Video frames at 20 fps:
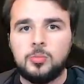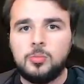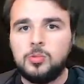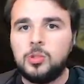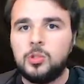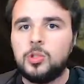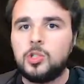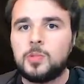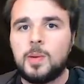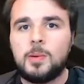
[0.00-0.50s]

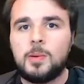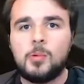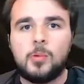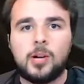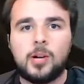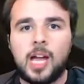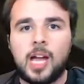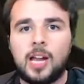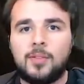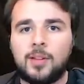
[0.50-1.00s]
lose maybe
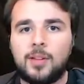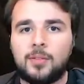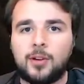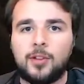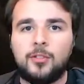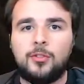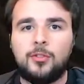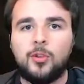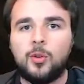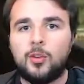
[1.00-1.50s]
1 out of every
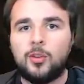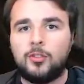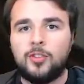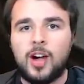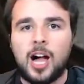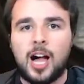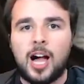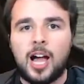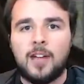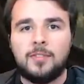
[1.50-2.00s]
4,
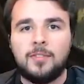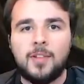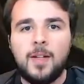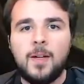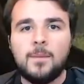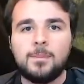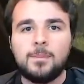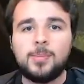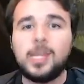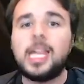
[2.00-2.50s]
5,
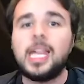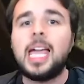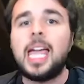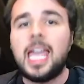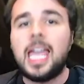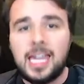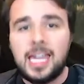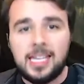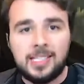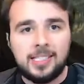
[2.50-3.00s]

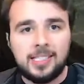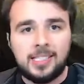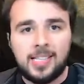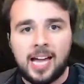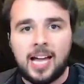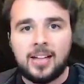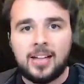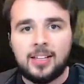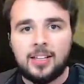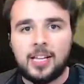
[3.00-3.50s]
8
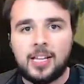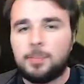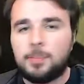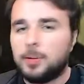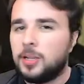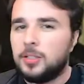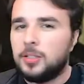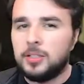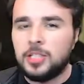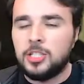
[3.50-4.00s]
at like a
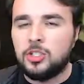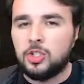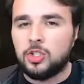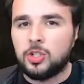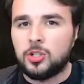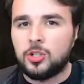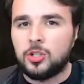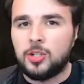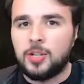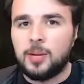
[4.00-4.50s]
pretty
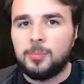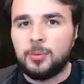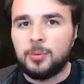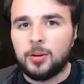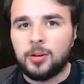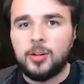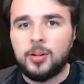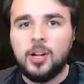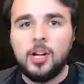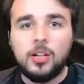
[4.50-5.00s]
leisure
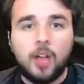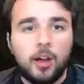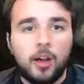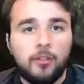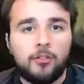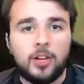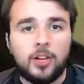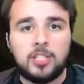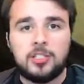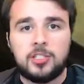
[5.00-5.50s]
number
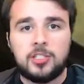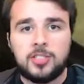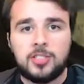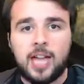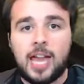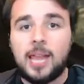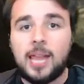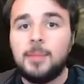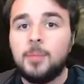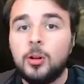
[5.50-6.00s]
gunfights because of
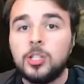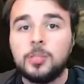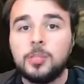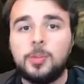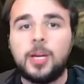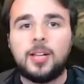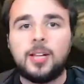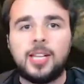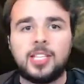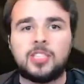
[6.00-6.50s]
that. In
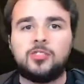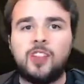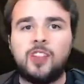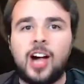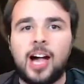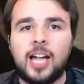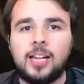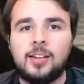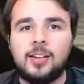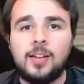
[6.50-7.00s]
multiplayer, that's
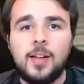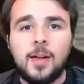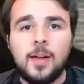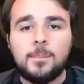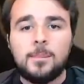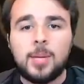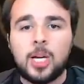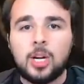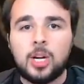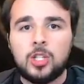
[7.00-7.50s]
fine
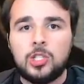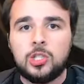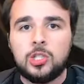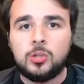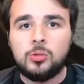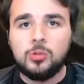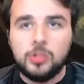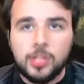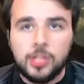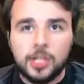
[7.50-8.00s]
because you're
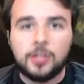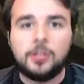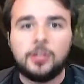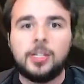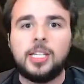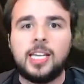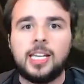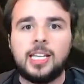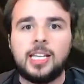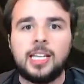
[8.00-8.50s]
literally
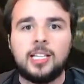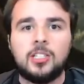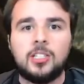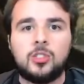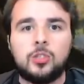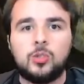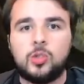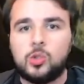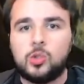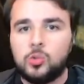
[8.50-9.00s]
getting
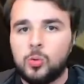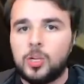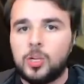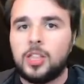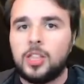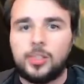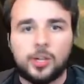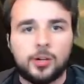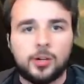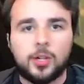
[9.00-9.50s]
into 20,
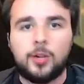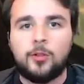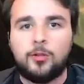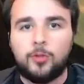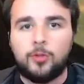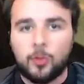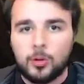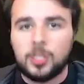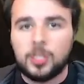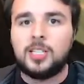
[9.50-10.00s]
30,
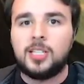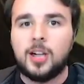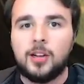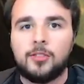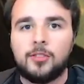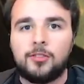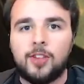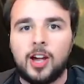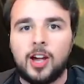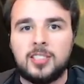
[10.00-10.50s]
40
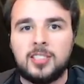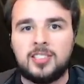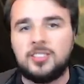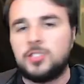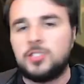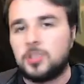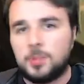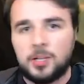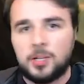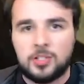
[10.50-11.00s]
gunfights unless
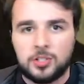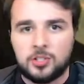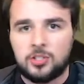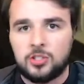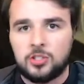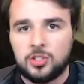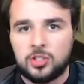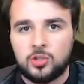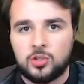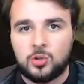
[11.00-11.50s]
you're playing Search and
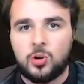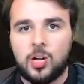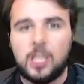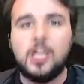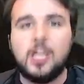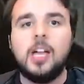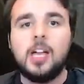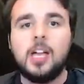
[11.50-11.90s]
Destroy